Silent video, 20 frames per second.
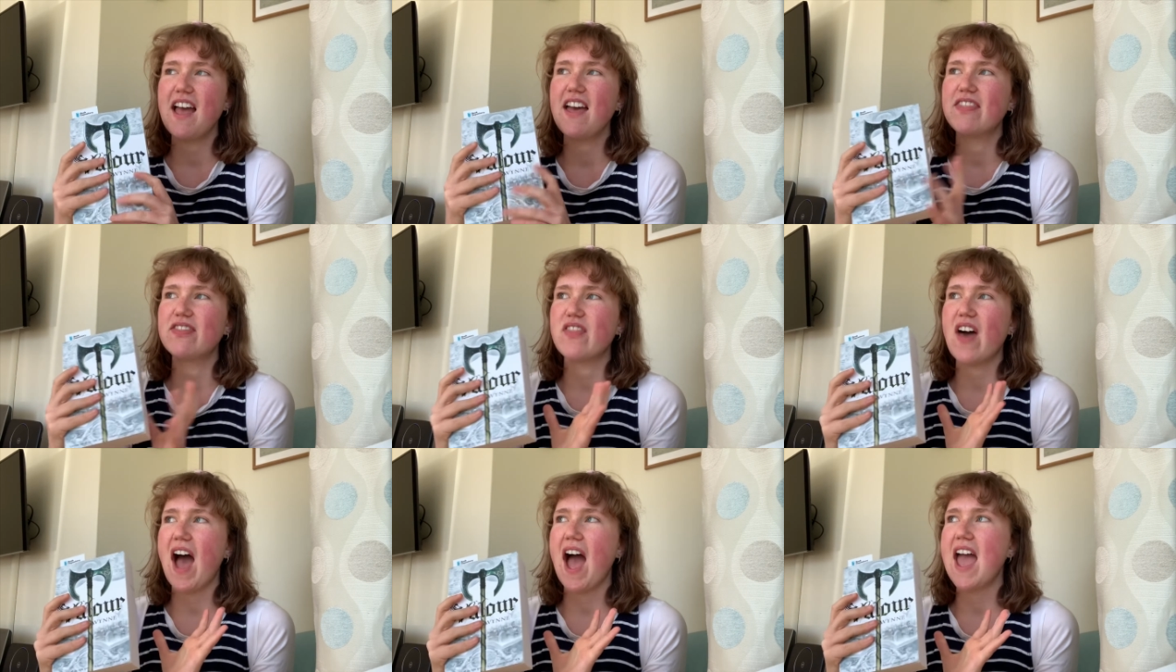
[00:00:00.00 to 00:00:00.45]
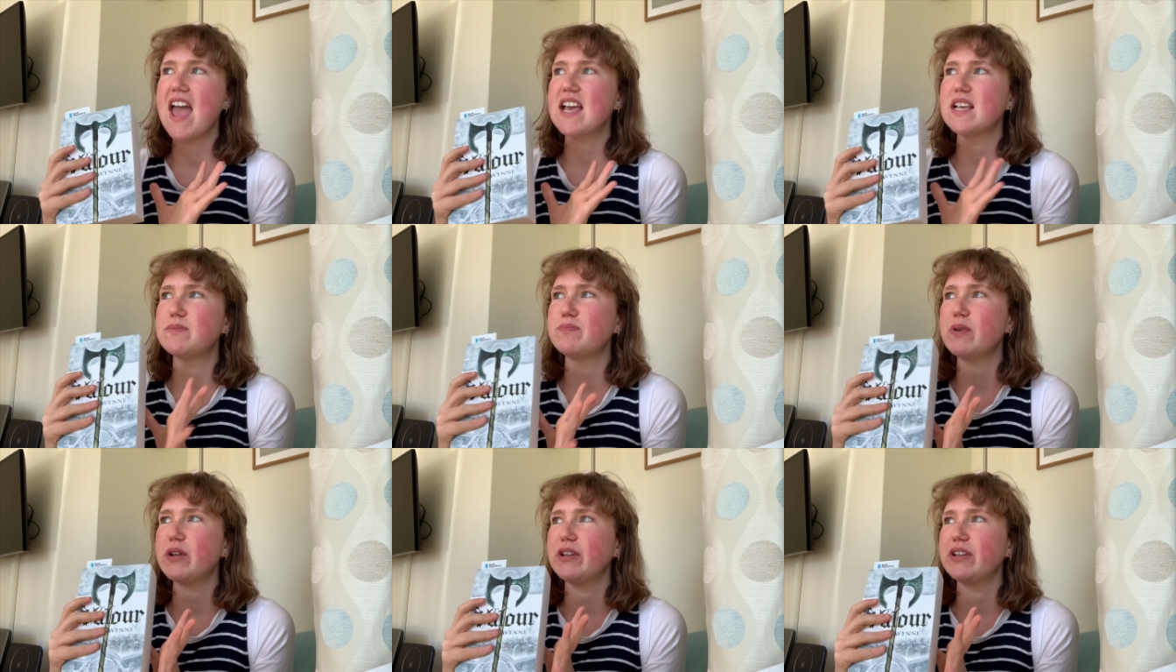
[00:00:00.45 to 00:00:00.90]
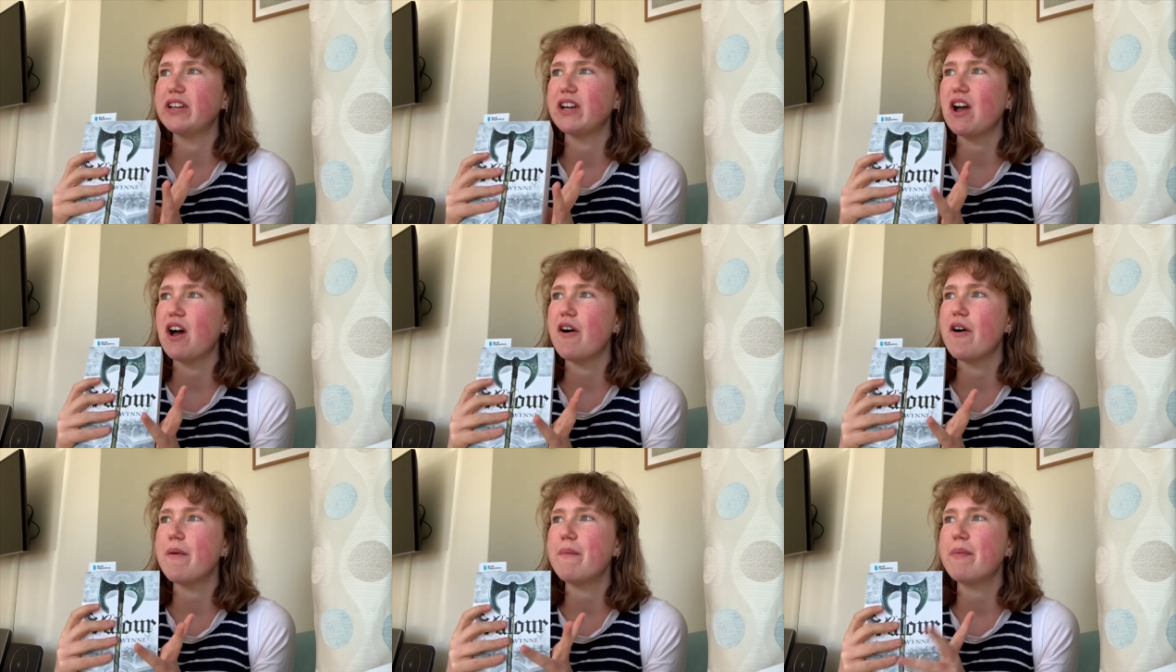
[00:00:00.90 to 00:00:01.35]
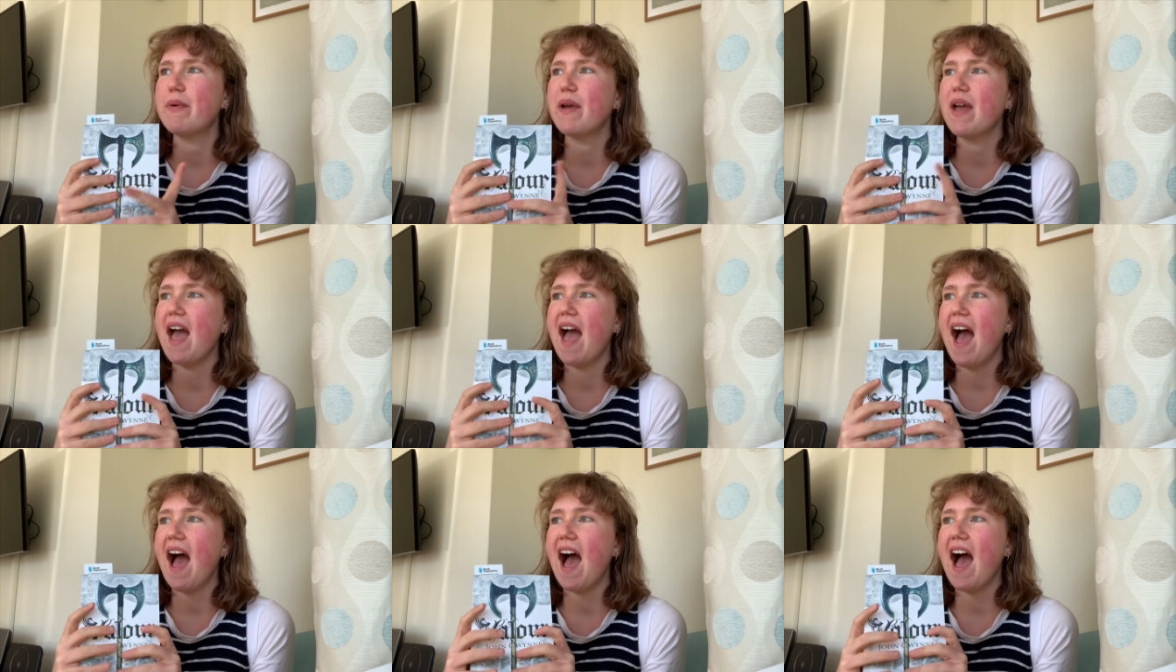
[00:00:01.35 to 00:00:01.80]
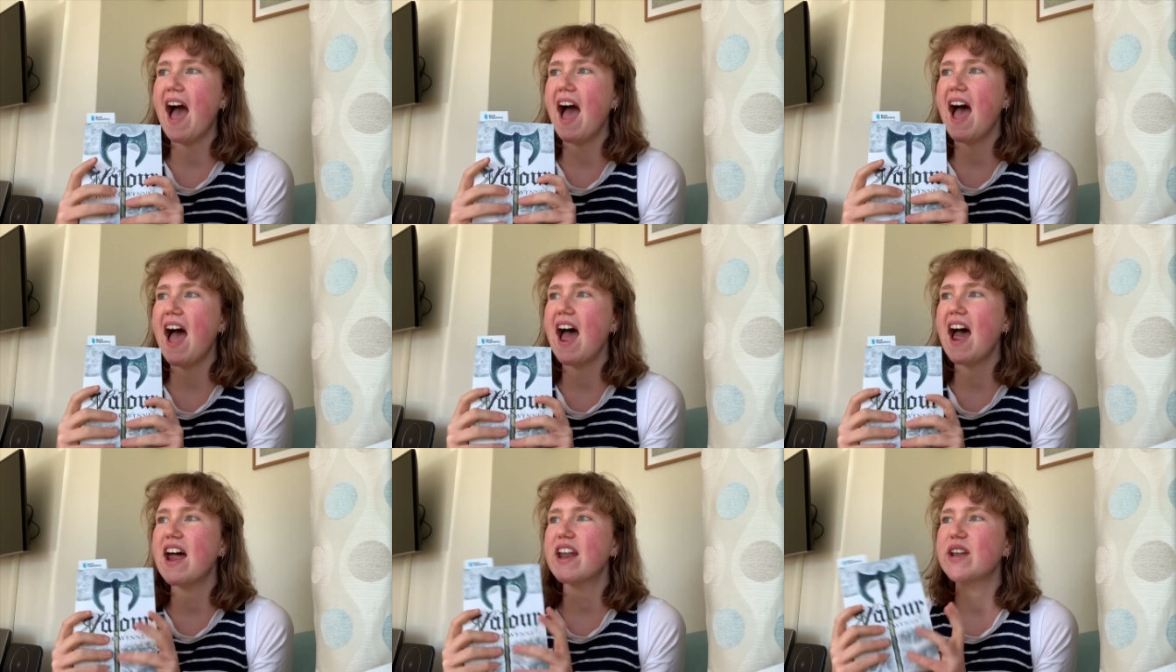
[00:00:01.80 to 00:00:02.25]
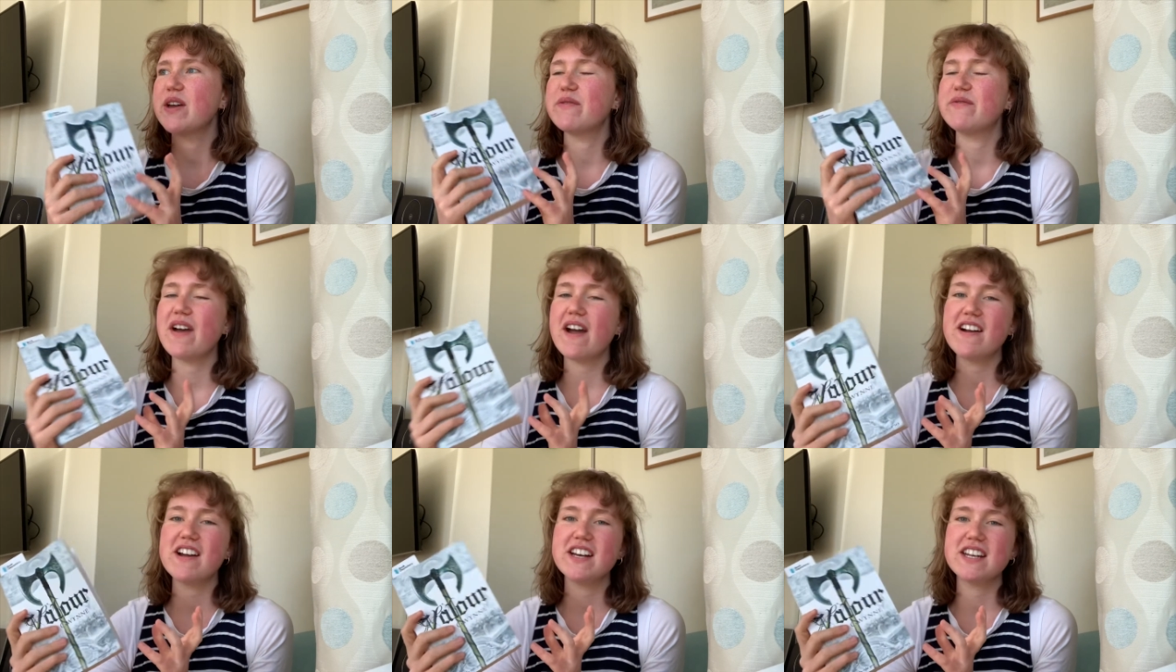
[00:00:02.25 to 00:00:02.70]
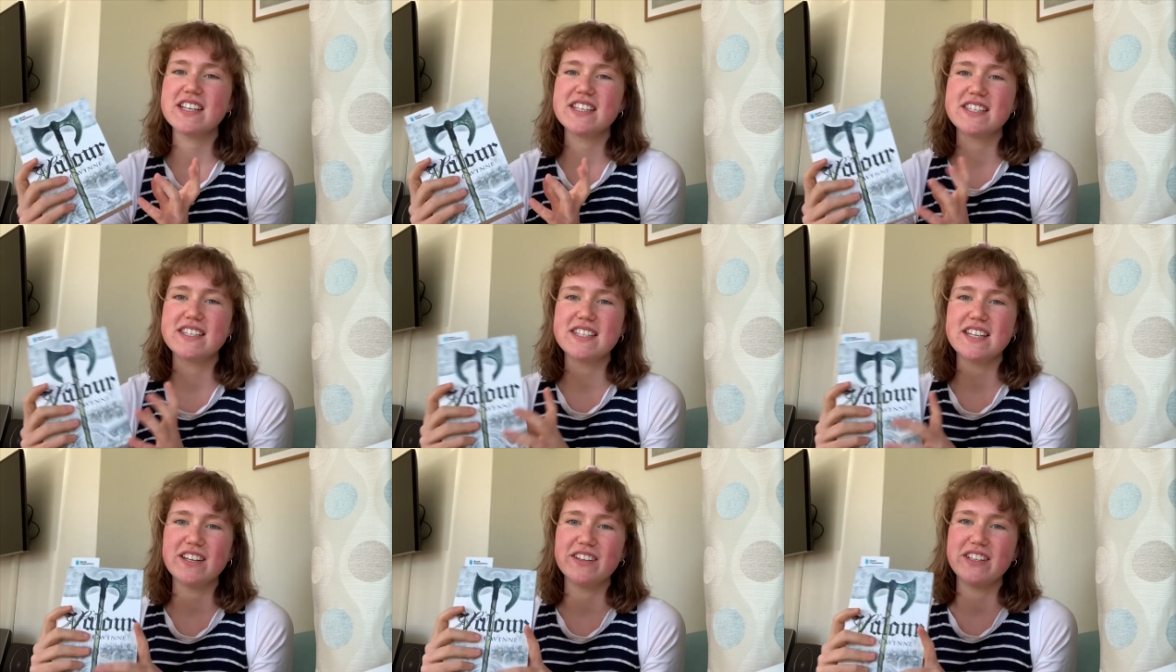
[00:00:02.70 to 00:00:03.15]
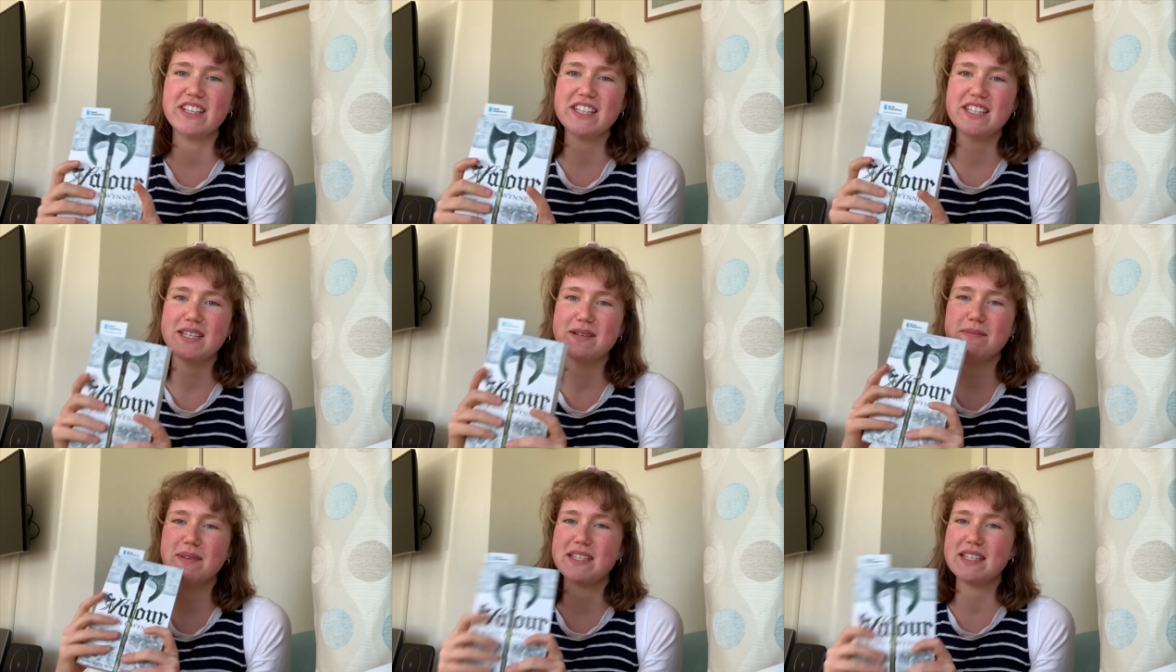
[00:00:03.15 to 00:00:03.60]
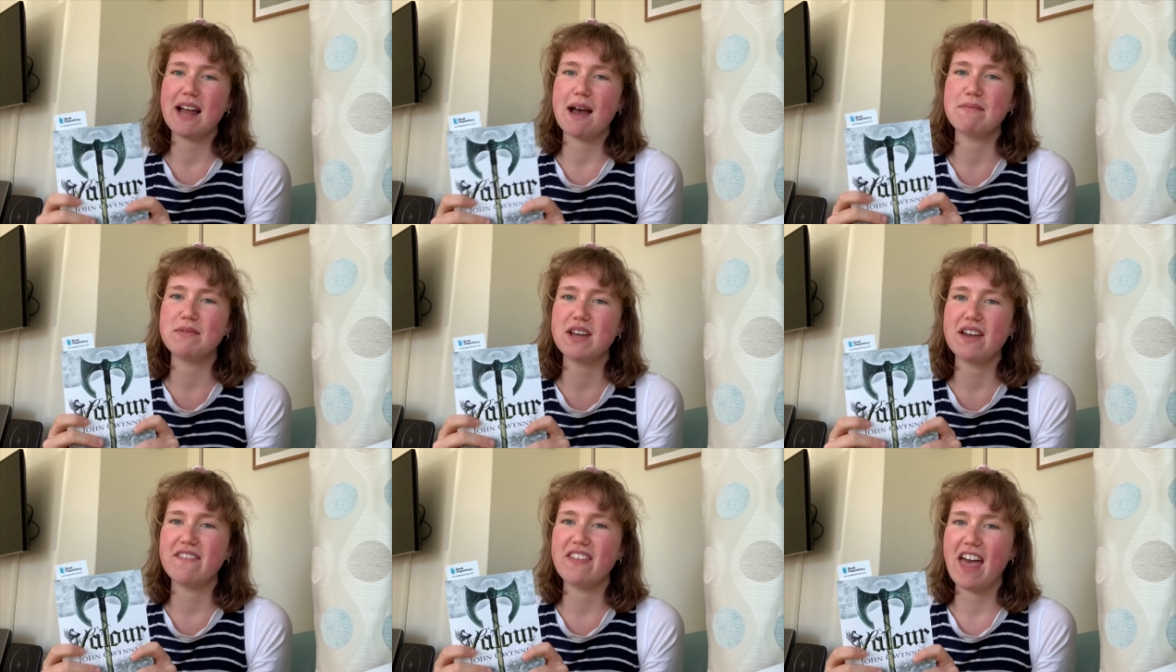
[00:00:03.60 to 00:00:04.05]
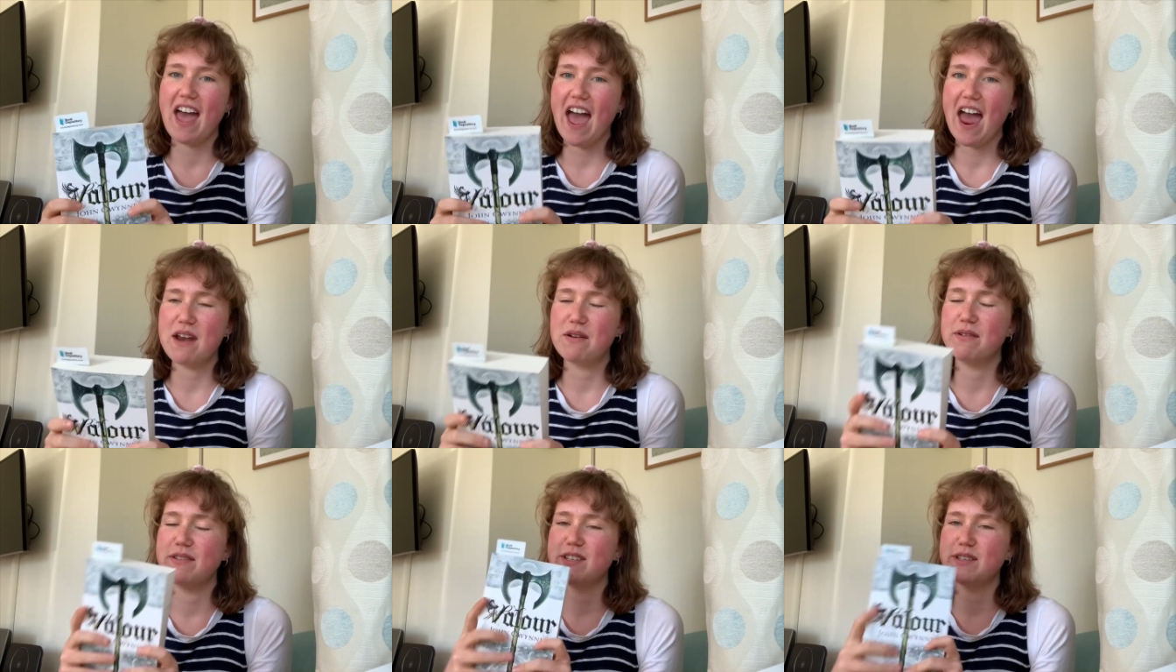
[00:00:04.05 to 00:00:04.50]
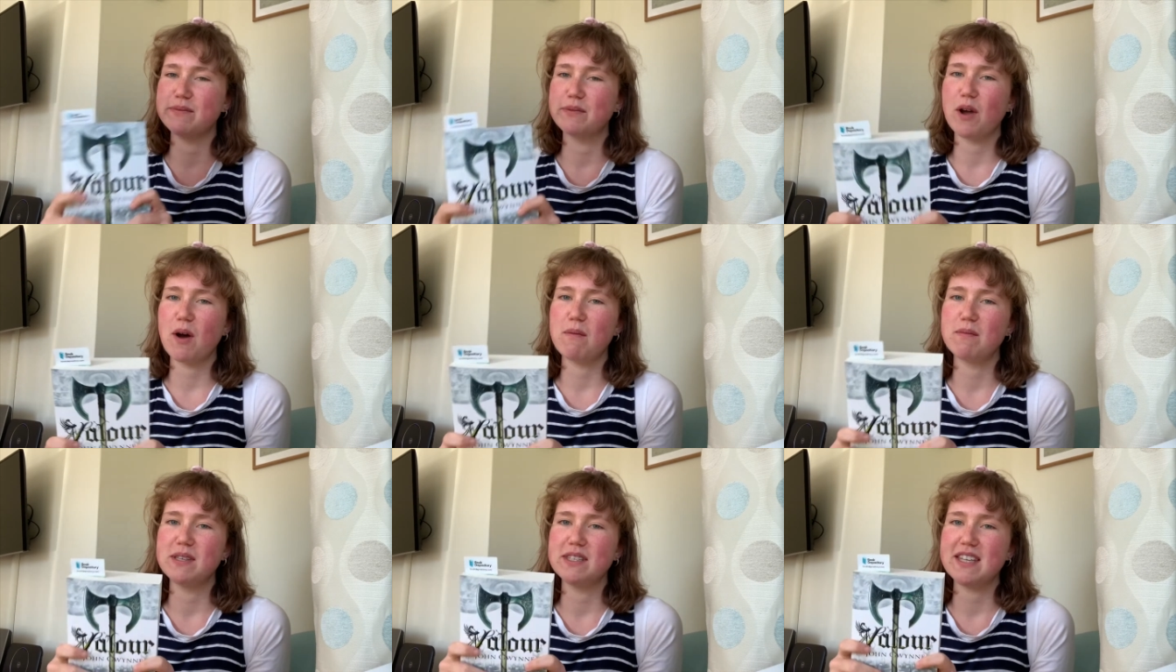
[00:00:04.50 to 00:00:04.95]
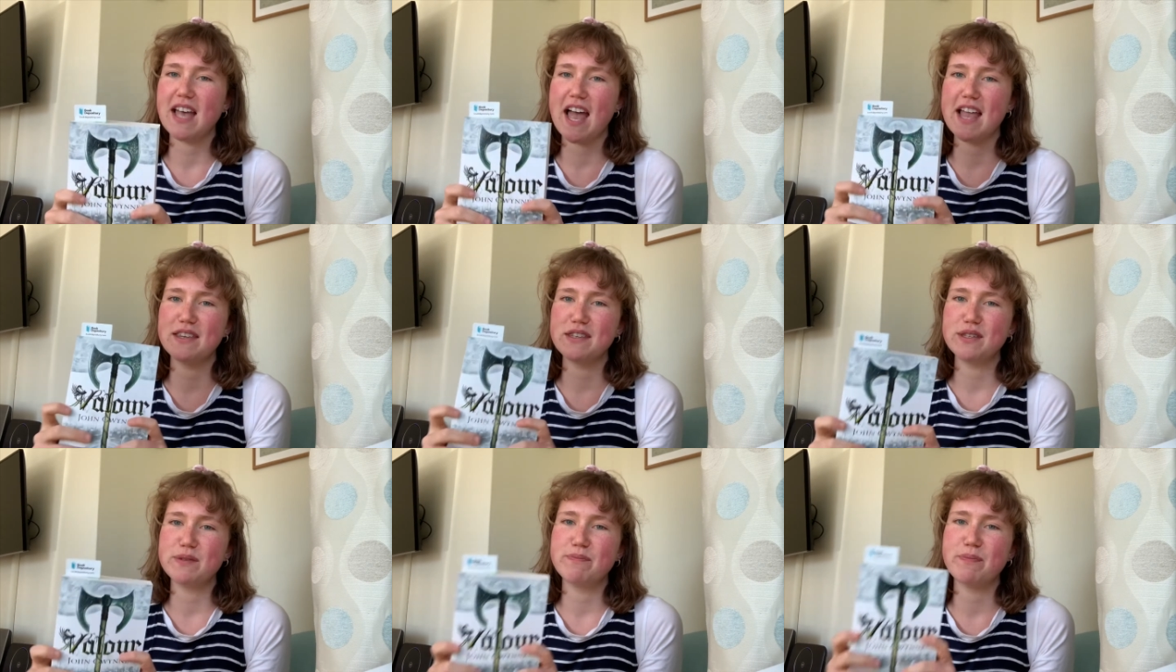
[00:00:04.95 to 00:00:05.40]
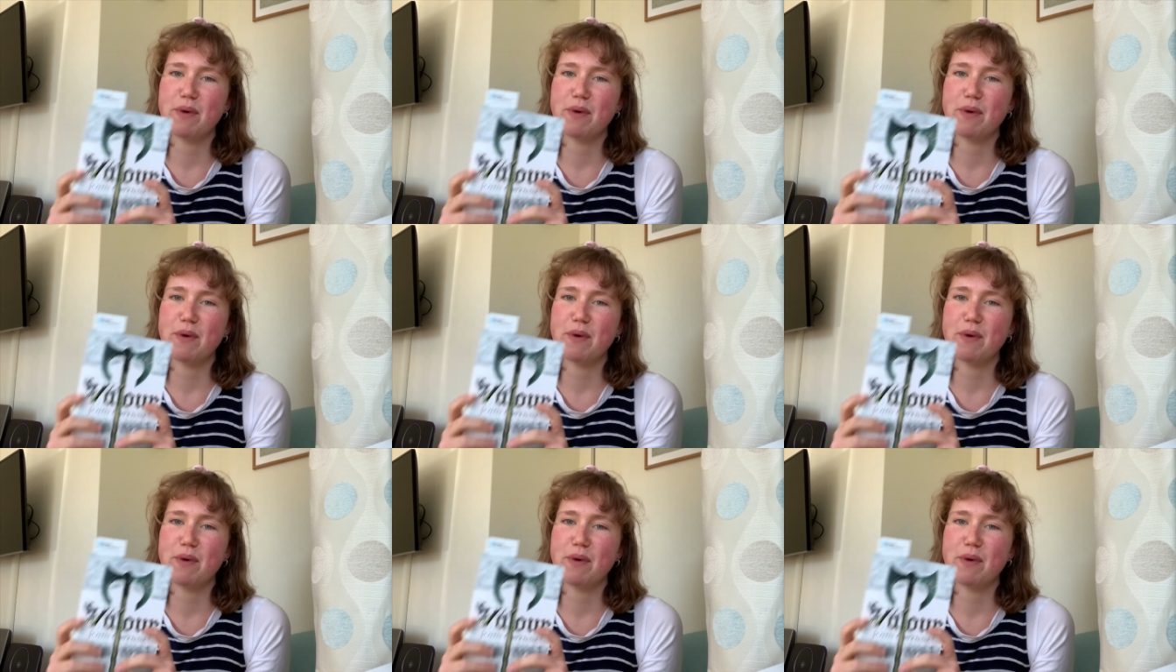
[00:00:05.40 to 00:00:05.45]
that is building up. And Veridus still needs to be slapped over the head with some common sense.